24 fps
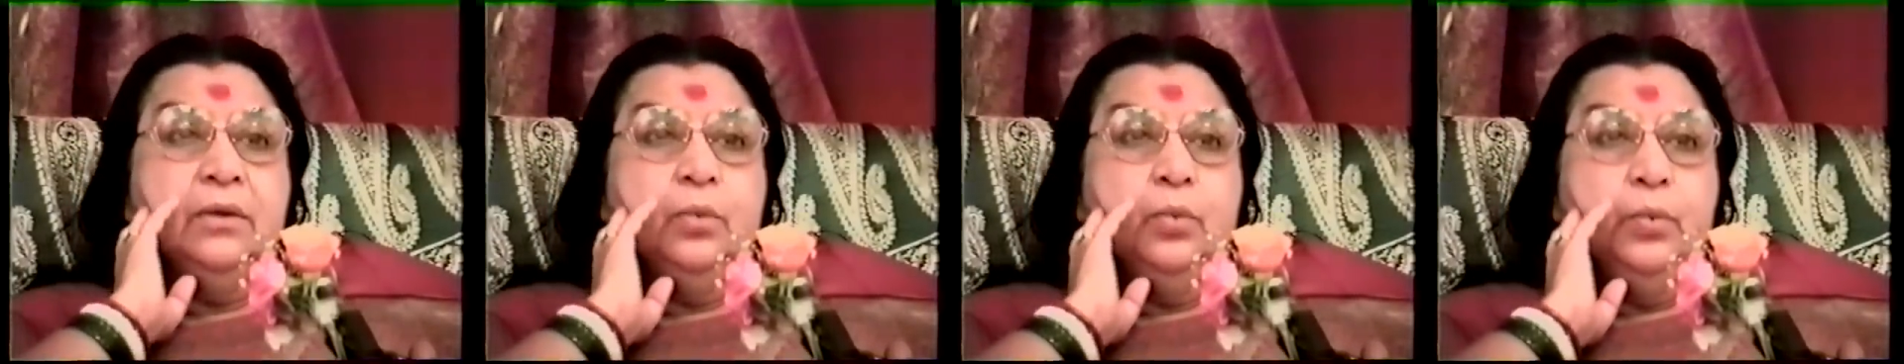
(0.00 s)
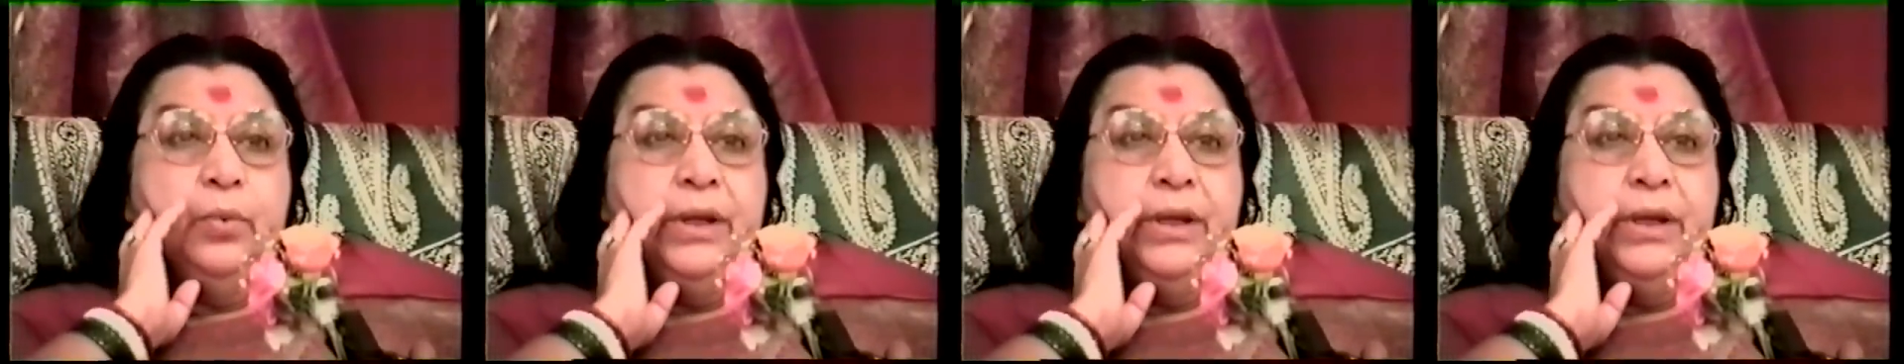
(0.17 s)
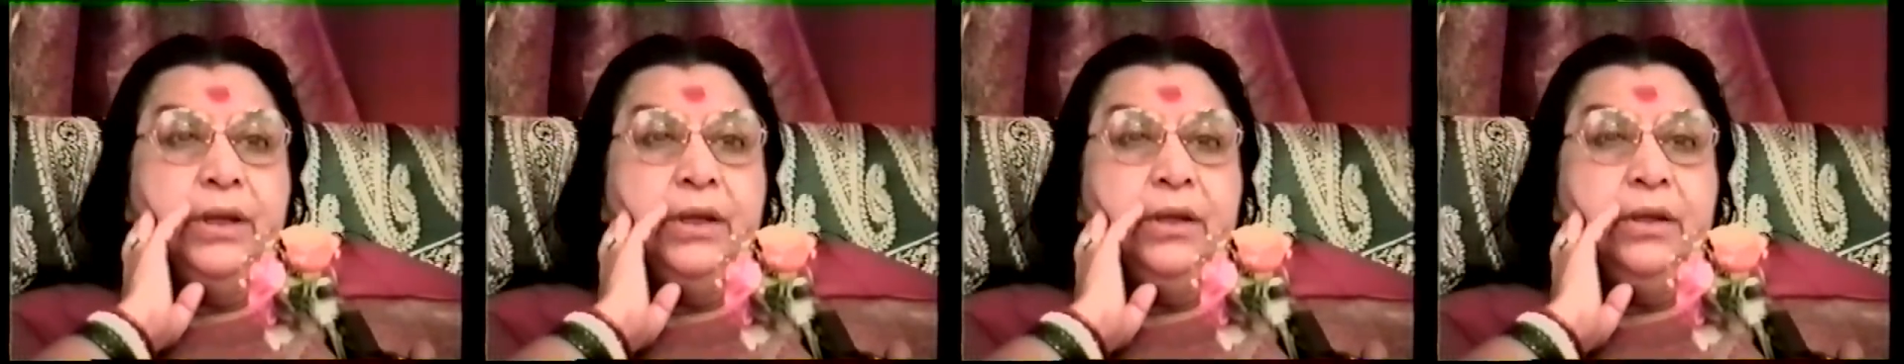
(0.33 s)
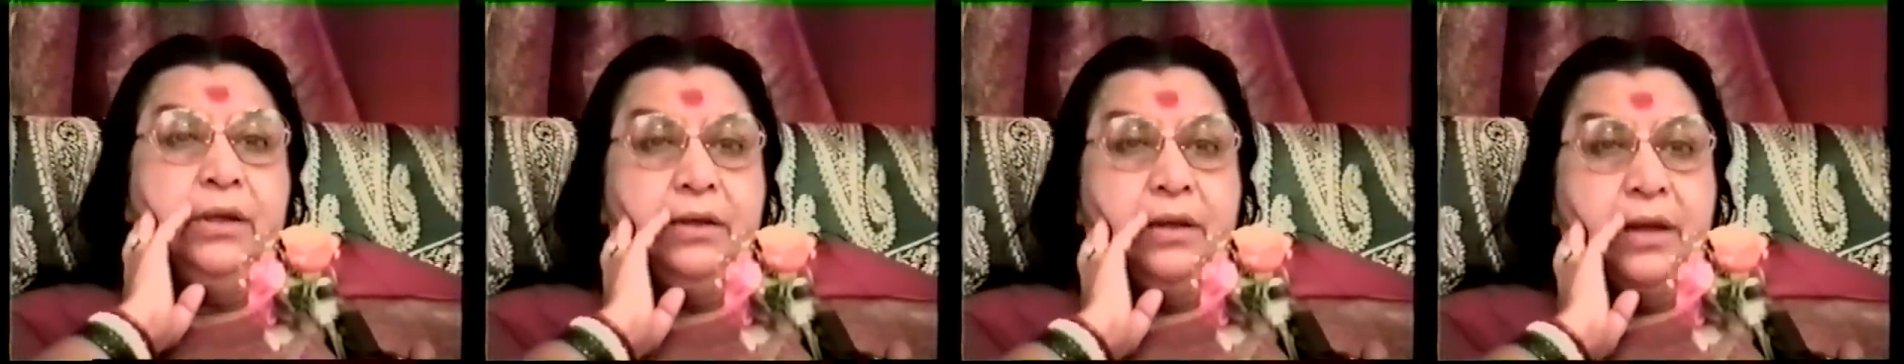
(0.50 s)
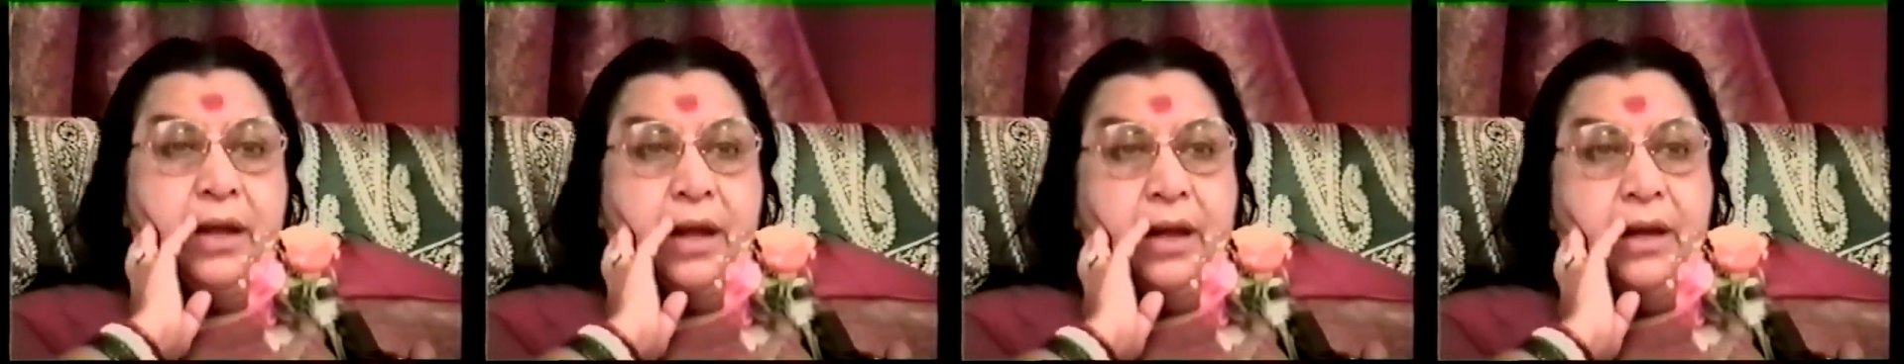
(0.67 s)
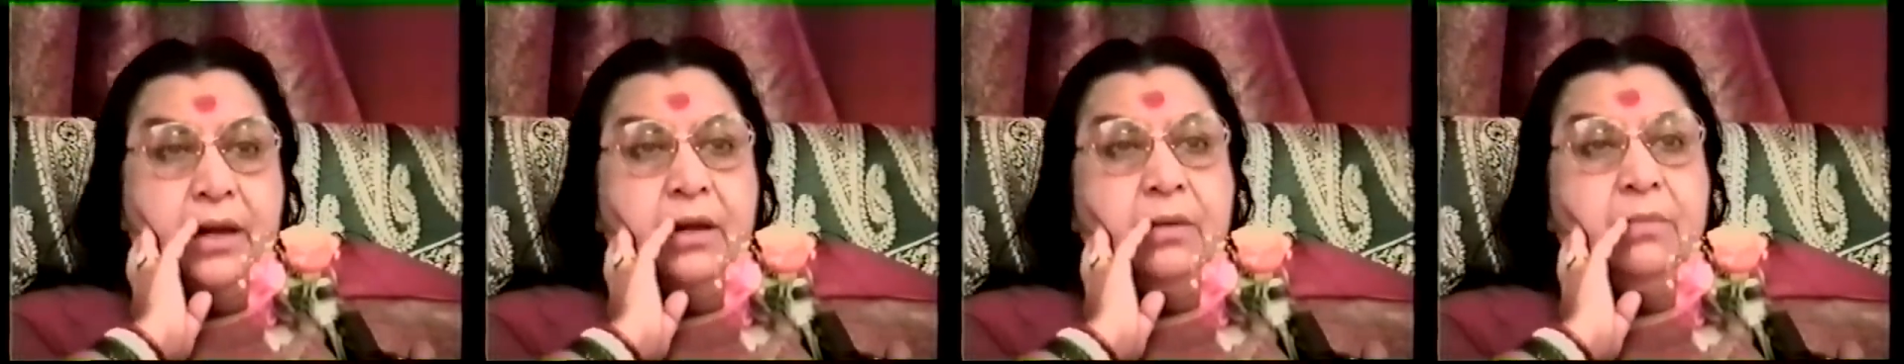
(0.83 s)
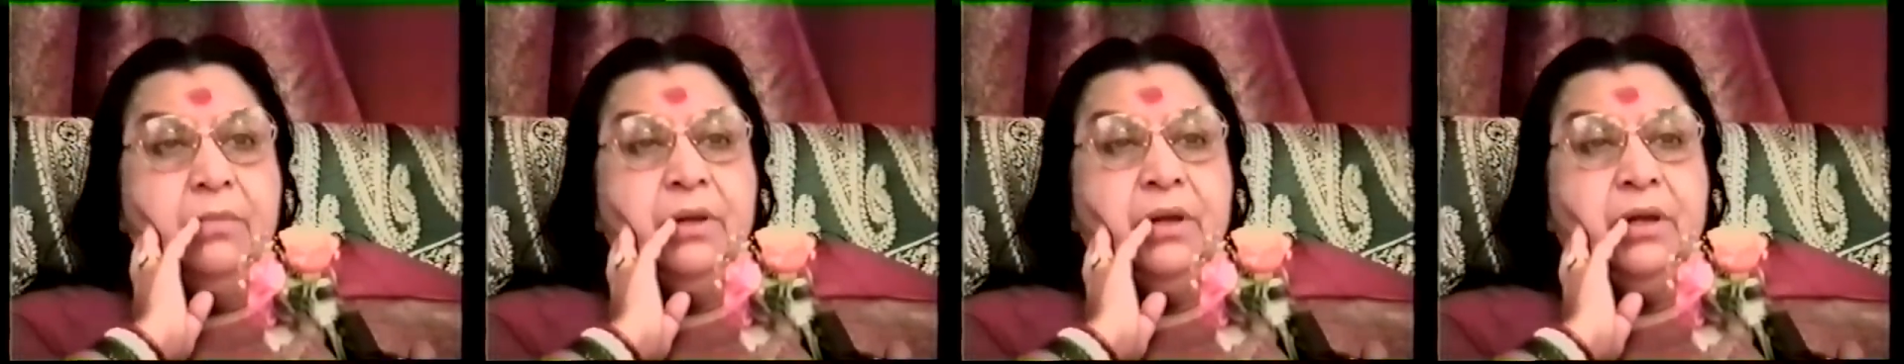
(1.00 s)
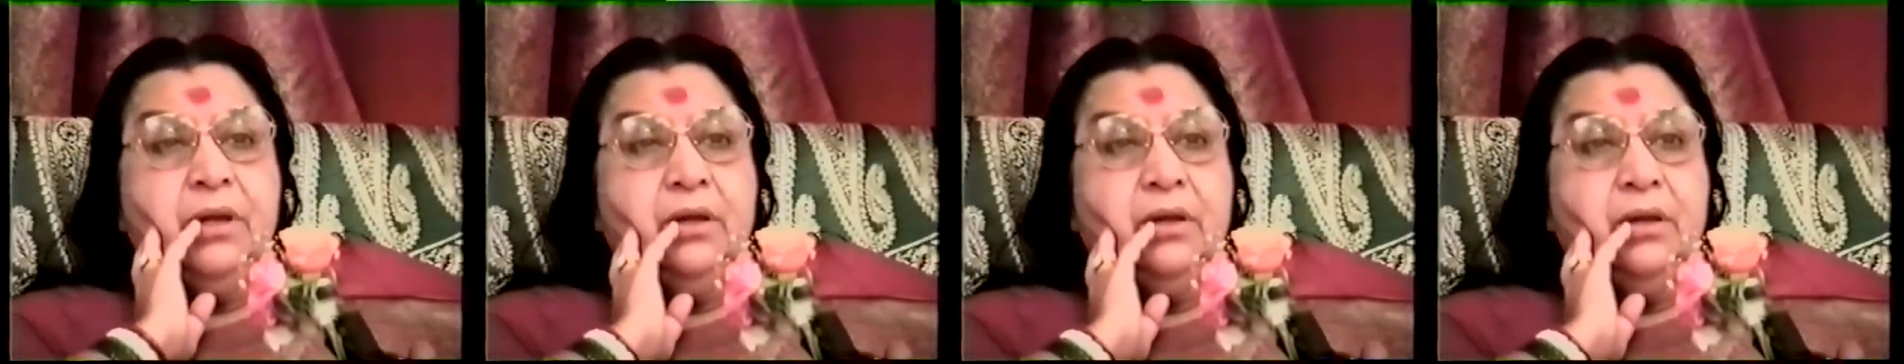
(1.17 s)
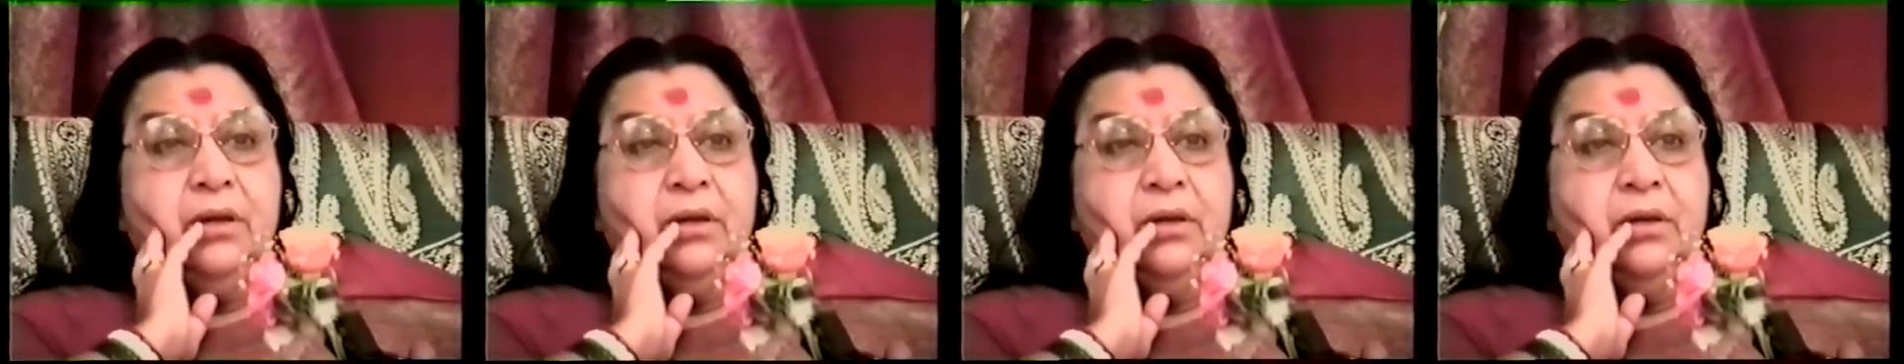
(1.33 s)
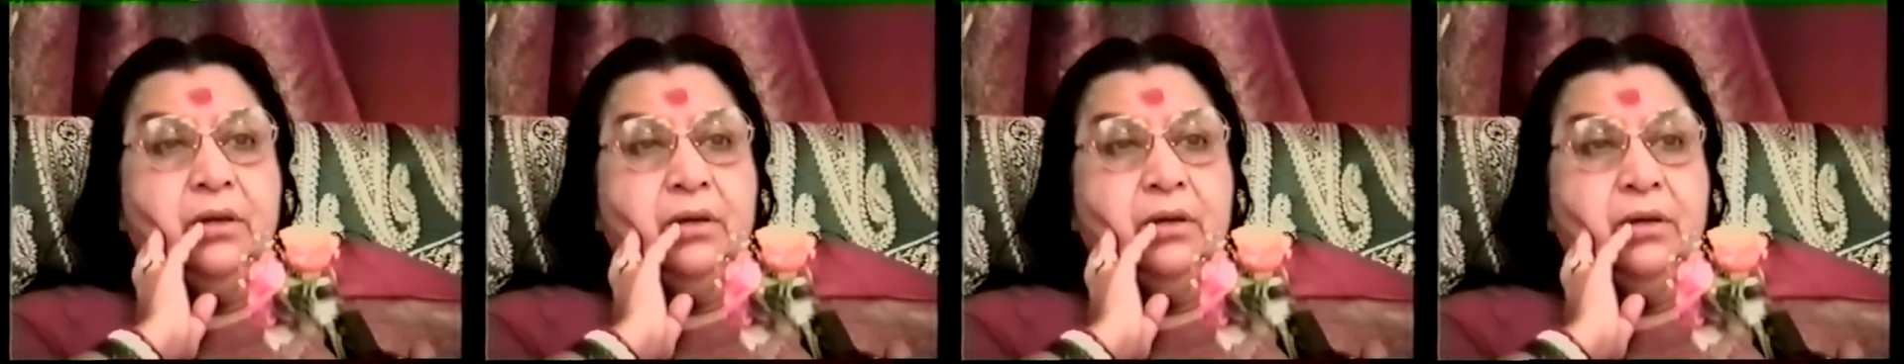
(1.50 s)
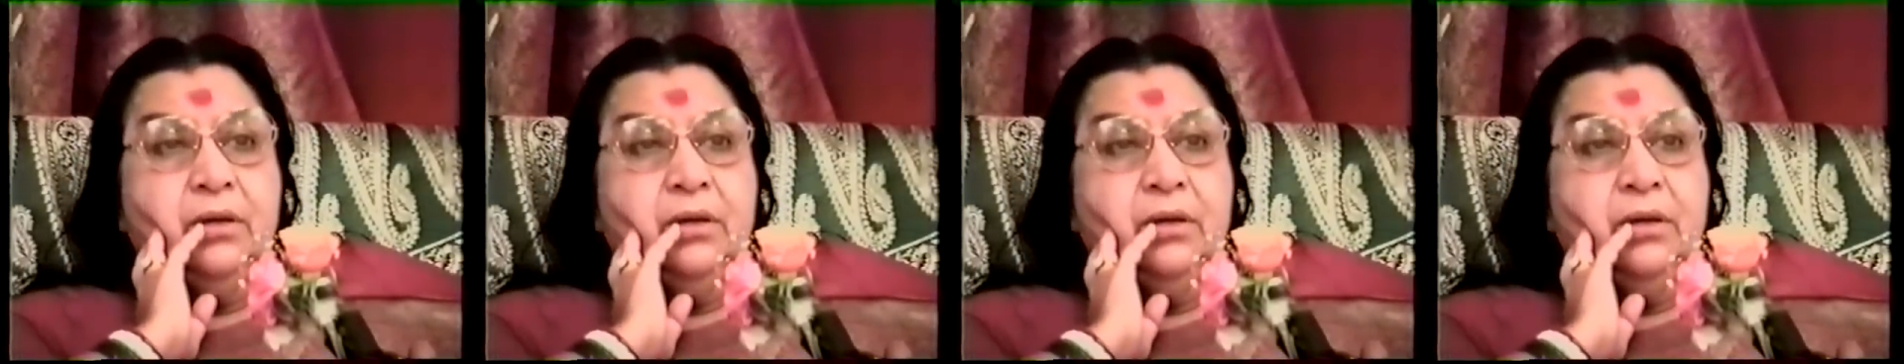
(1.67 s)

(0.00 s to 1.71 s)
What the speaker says: very dynamic